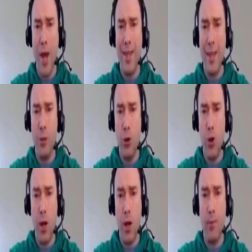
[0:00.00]
white can
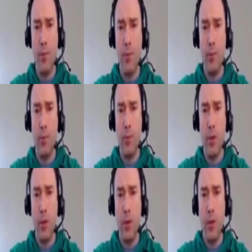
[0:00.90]
try.
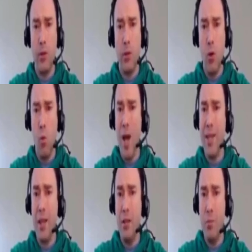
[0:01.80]
So
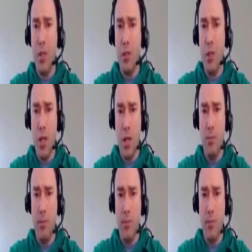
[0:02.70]
white can be
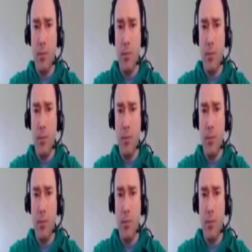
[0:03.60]
sneaky.